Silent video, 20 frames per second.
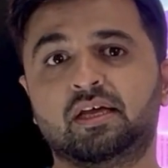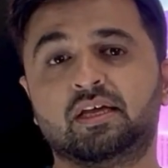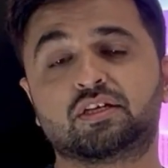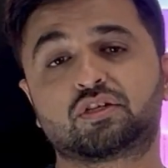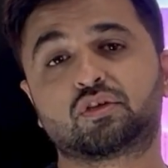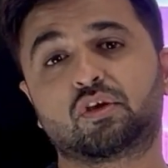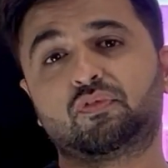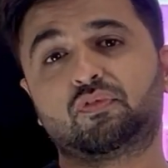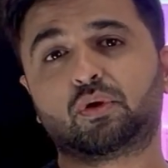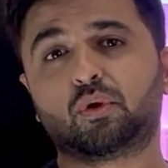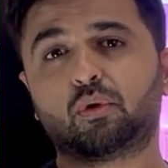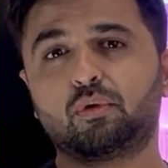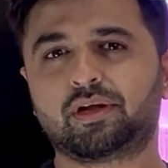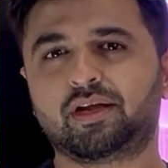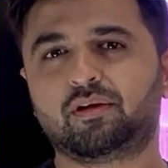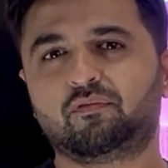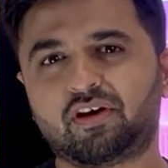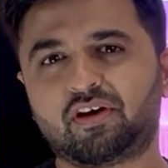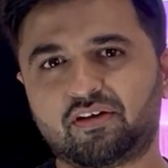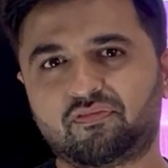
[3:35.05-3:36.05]
So if you don't need
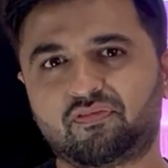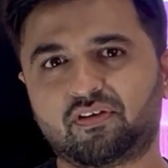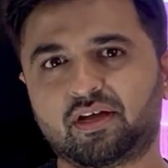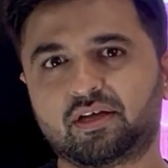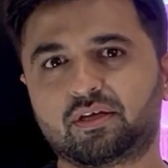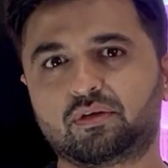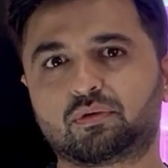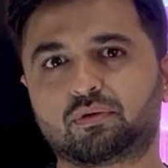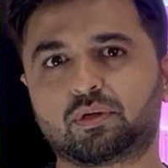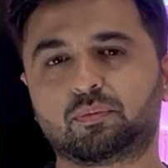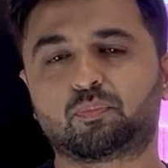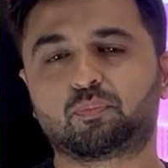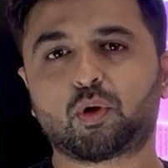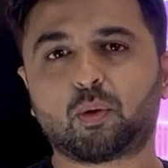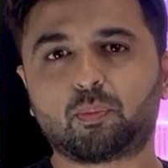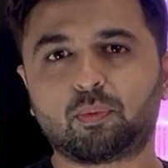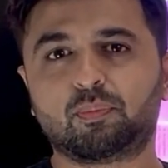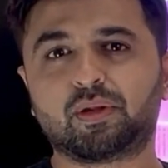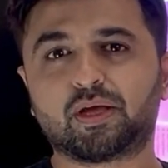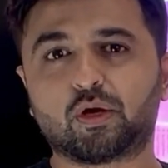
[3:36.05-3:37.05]
Wi-Fi, you can
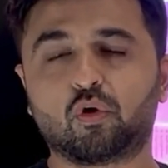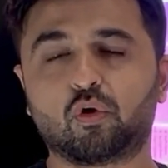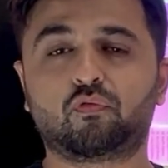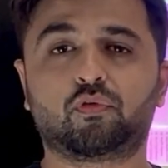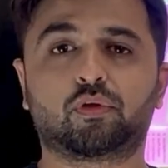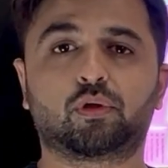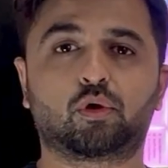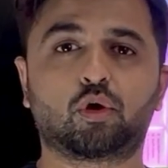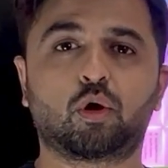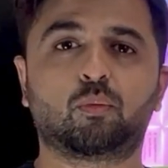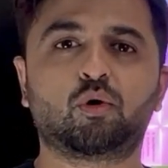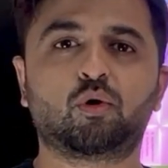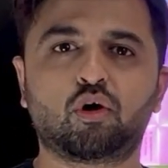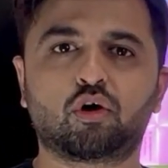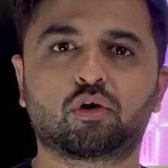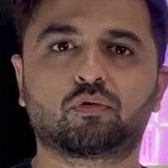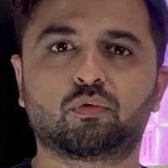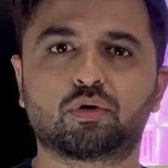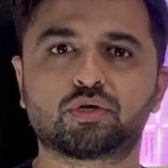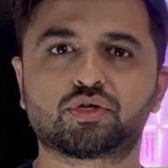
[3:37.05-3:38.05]
probably go for the
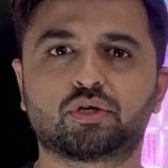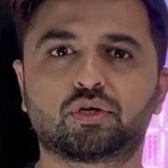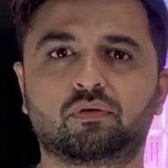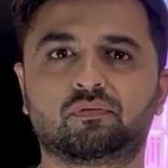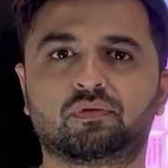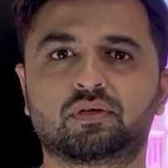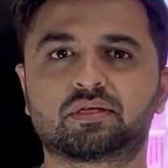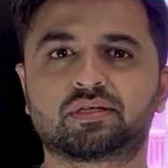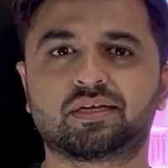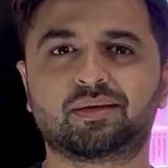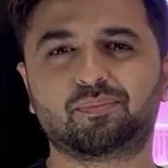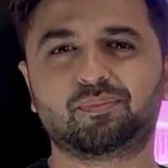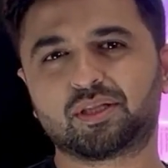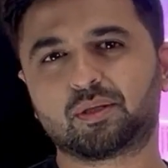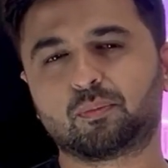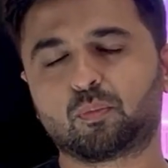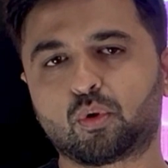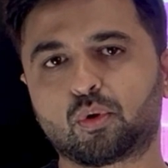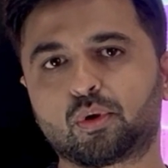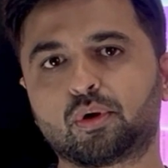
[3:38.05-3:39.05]
Tomahawk version of the same
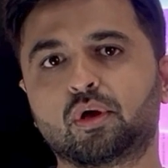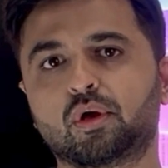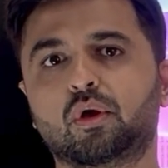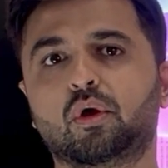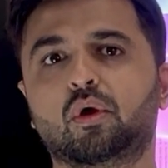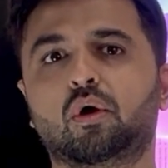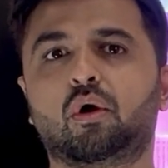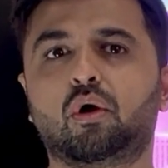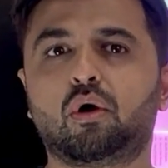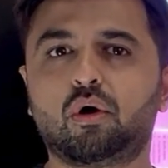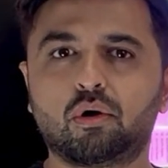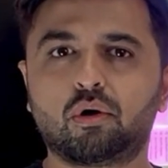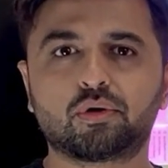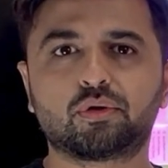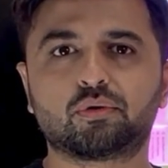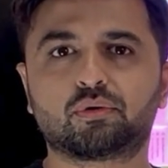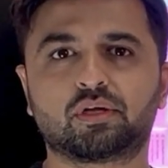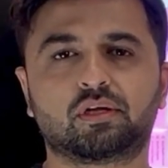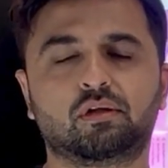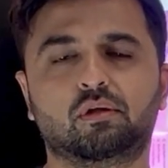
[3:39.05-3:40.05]
motherboard, or
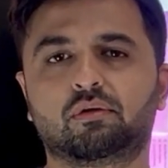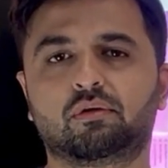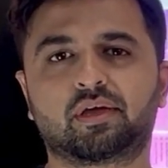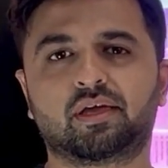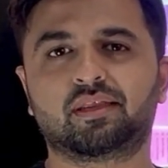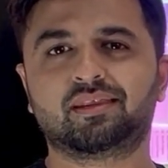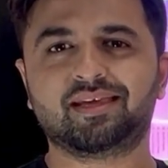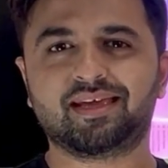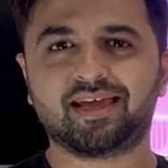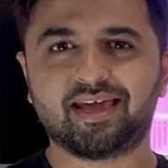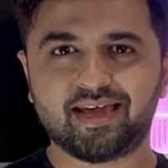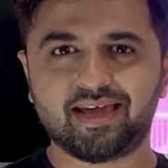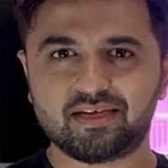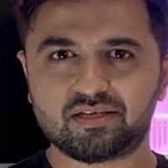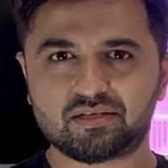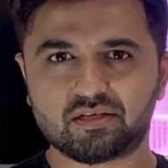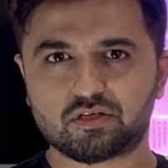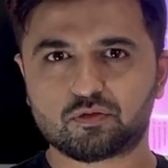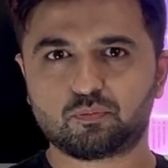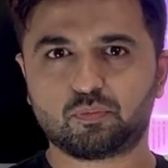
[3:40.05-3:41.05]
you can look at the
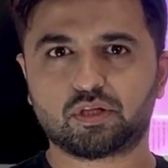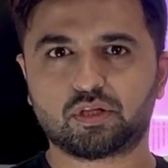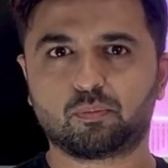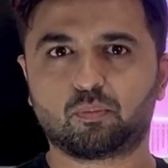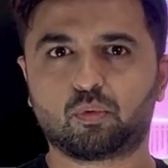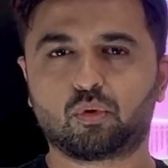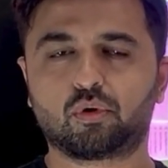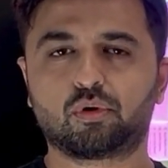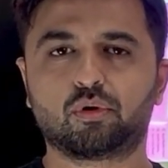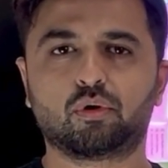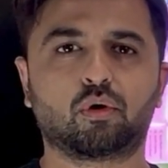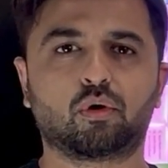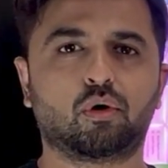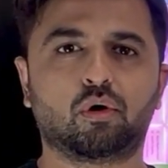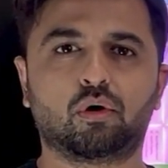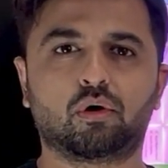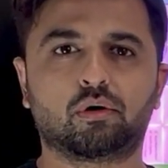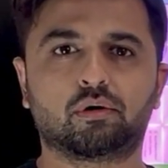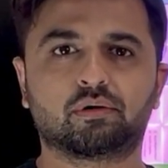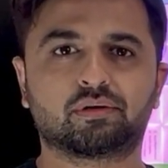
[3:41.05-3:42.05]
Asus motherboard
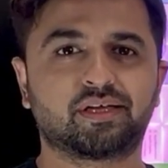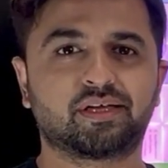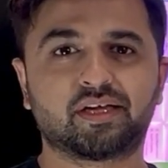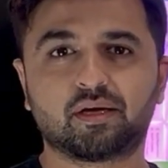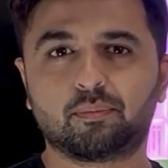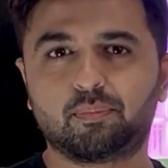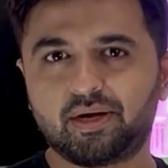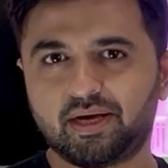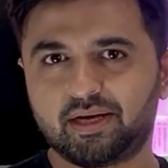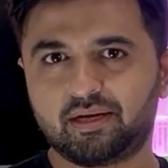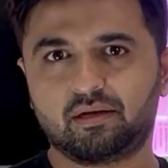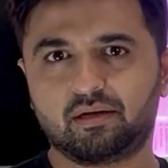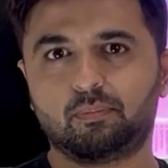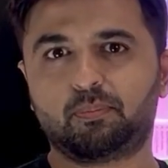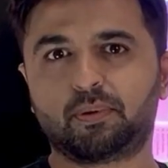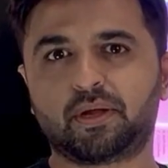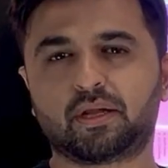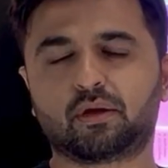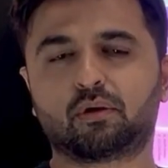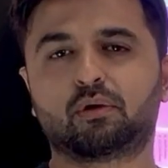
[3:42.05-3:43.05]
or Gigabyte,
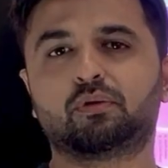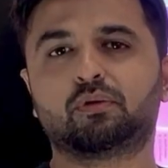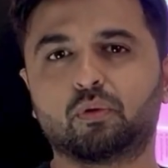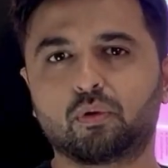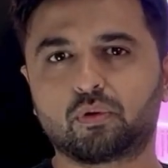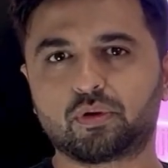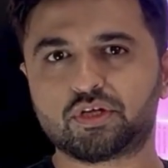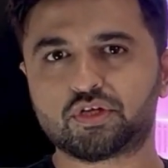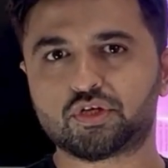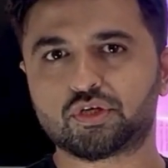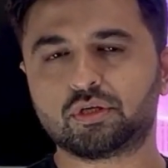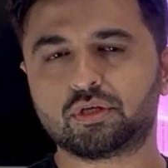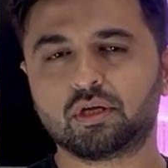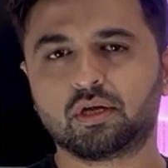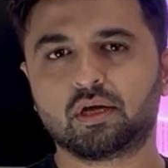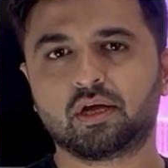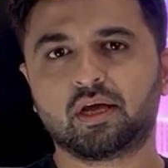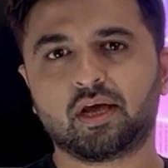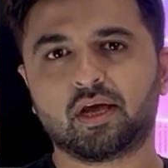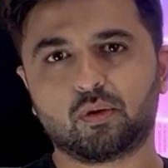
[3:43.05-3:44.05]
depending on your region
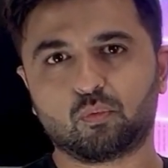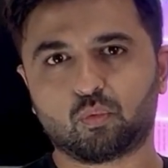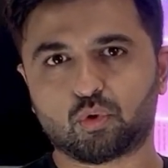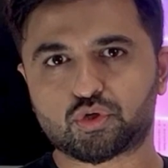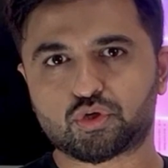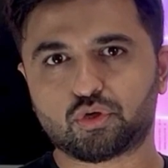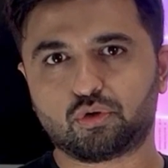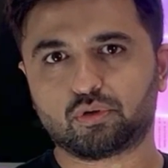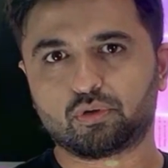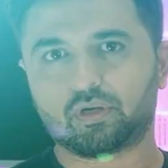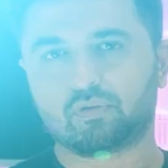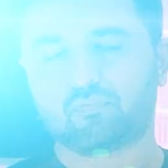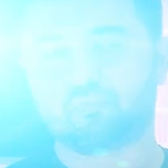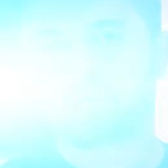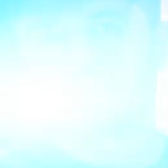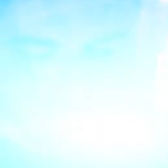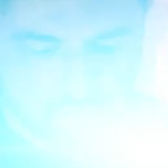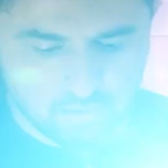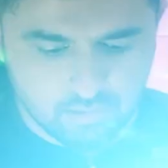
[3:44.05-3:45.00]
and what you're looking for.